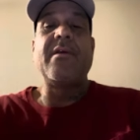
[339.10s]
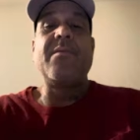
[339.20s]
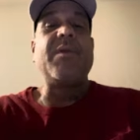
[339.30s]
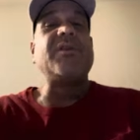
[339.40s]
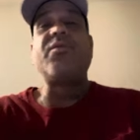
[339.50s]

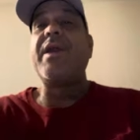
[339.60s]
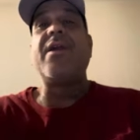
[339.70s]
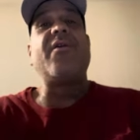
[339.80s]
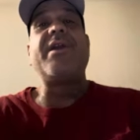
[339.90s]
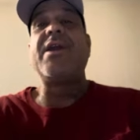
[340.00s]
Because we ain't
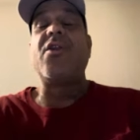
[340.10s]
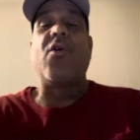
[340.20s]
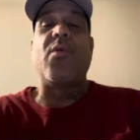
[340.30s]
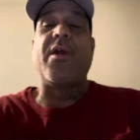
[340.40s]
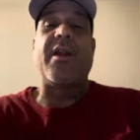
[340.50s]
gonna get
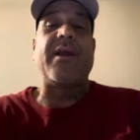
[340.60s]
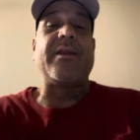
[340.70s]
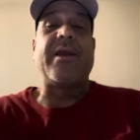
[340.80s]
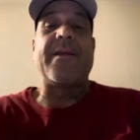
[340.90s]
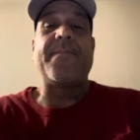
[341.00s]
nowhere like
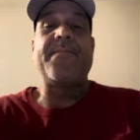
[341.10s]
that.